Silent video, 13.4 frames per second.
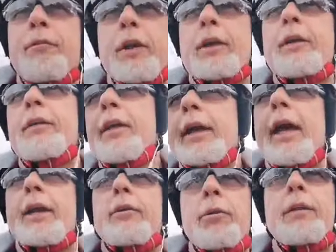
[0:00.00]
fit into the
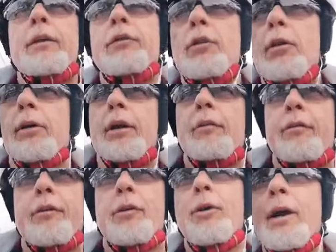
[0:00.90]
category that you're looking
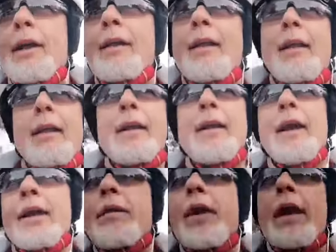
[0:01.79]
for,
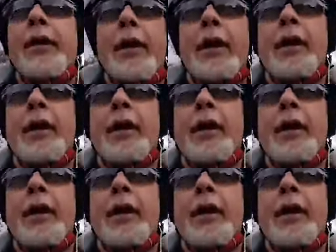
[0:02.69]
and then